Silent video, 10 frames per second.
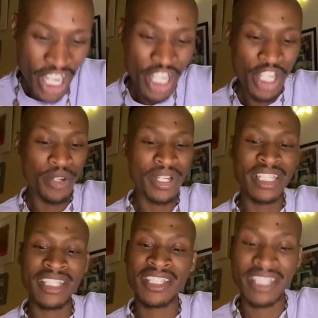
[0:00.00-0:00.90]
you
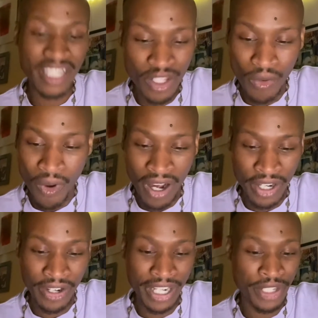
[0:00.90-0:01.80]
could see the
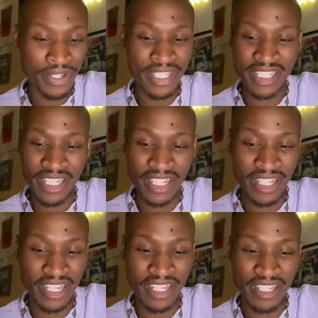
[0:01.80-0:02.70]
water and you can see the